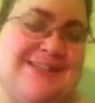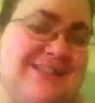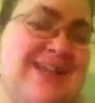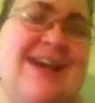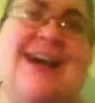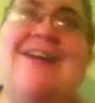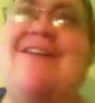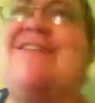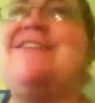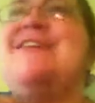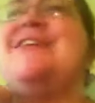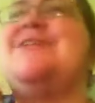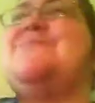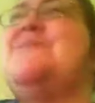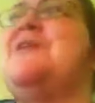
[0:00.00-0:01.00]
which has
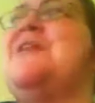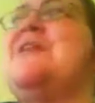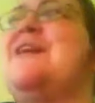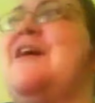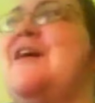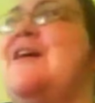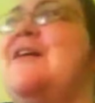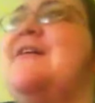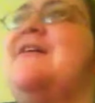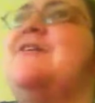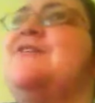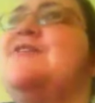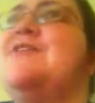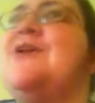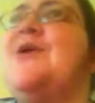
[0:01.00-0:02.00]
been done in
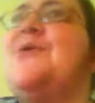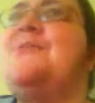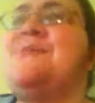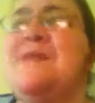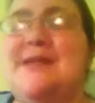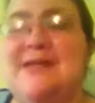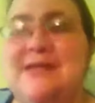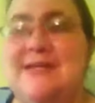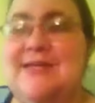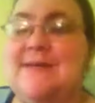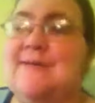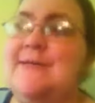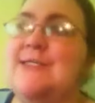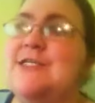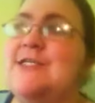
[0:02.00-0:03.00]
so many TV
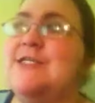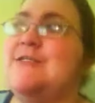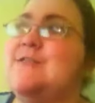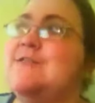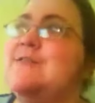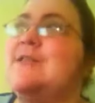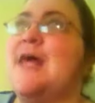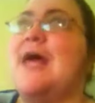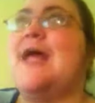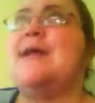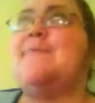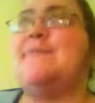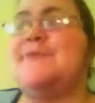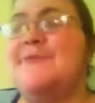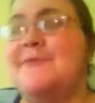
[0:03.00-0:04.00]
shows and
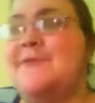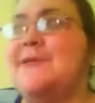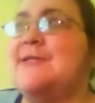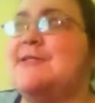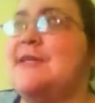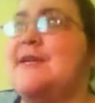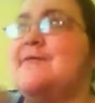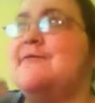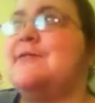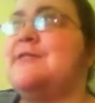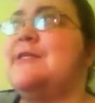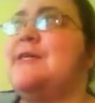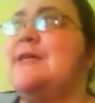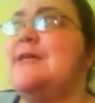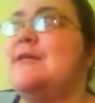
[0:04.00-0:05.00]
movies, and I've seen
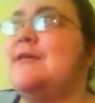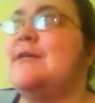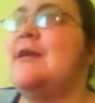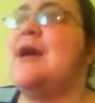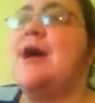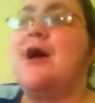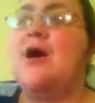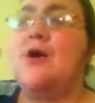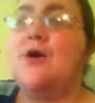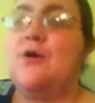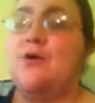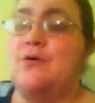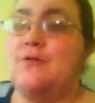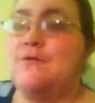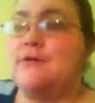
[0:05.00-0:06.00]
it
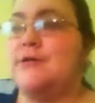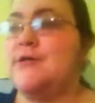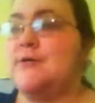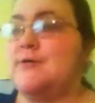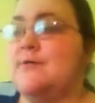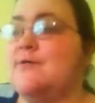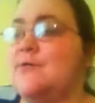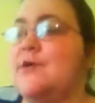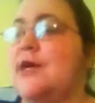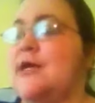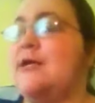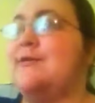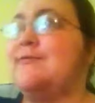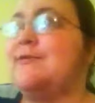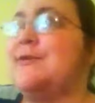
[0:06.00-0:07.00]
over and over. I just
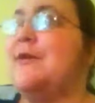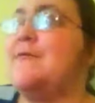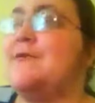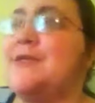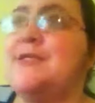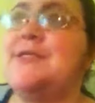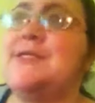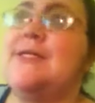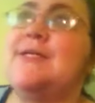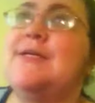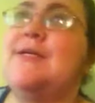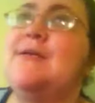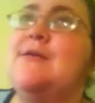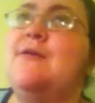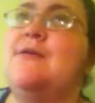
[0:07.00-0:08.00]
never seen it
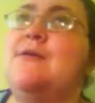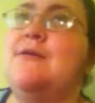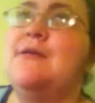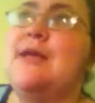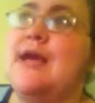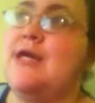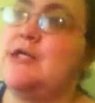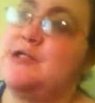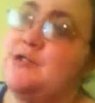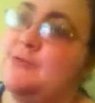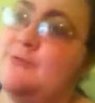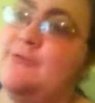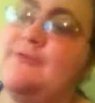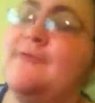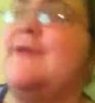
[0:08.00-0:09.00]
in the actual
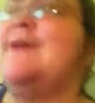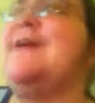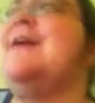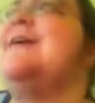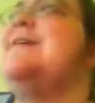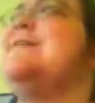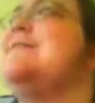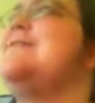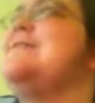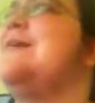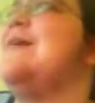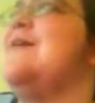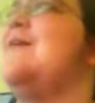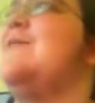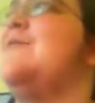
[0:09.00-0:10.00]
movie. So it
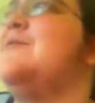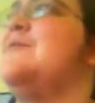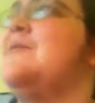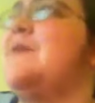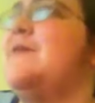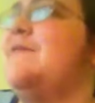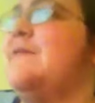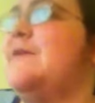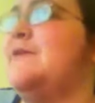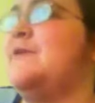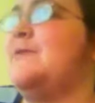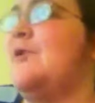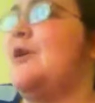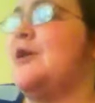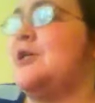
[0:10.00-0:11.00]
was really fun to
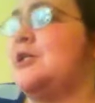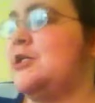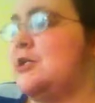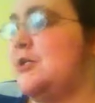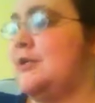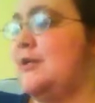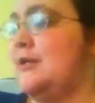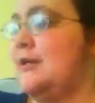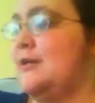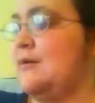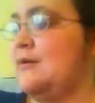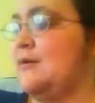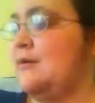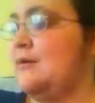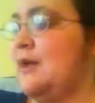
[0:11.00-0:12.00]
watch the
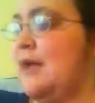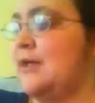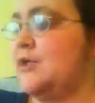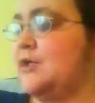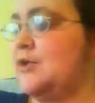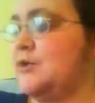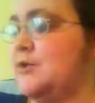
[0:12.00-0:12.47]
actual